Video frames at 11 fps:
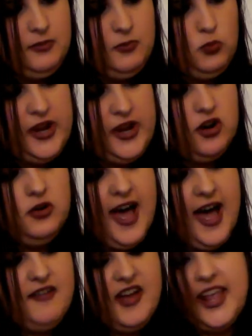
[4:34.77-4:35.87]
we all
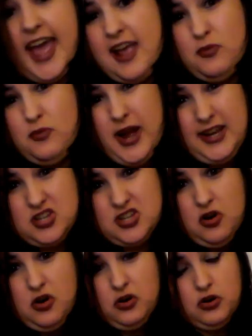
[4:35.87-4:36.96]
have a gateway
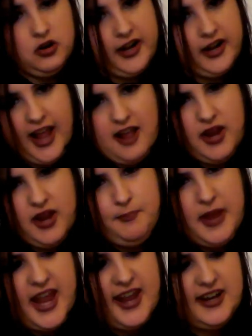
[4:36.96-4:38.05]
song or a gateway
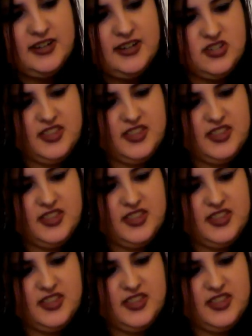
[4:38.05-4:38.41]
band